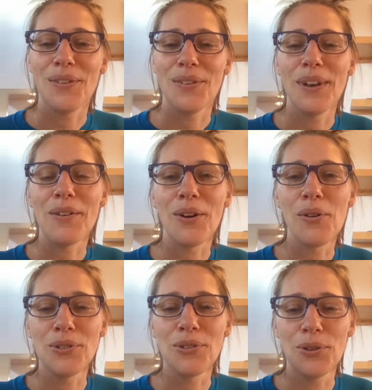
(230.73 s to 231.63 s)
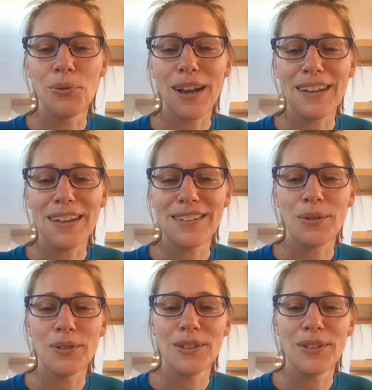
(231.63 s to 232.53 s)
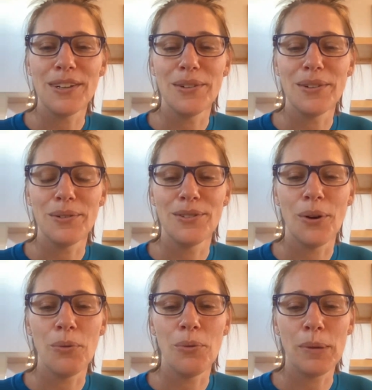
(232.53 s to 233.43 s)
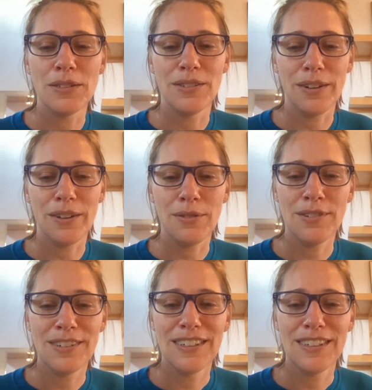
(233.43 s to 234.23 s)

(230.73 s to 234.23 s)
So now go do what I just told you to do. Don't pigeon toe.